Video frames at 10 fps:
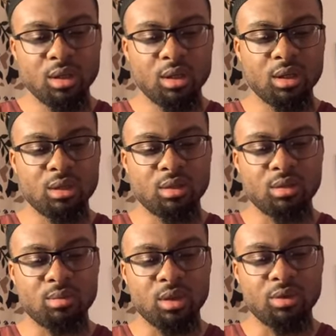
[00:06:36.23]
and then to
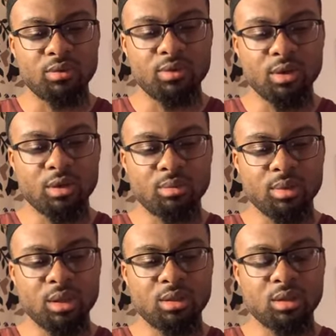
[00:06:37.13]
make it firm
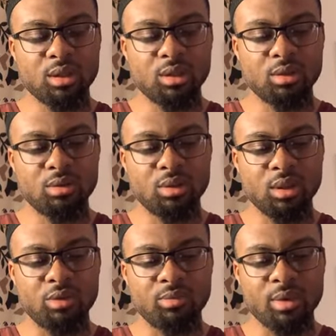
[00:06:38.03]
and to continue to
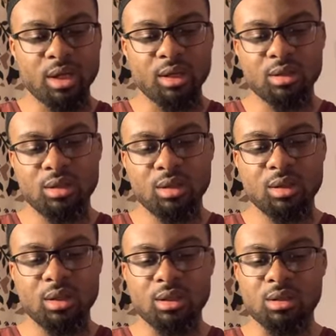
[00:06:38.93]
live by it,
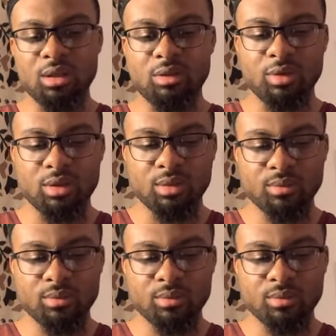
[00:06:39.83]
has need of it.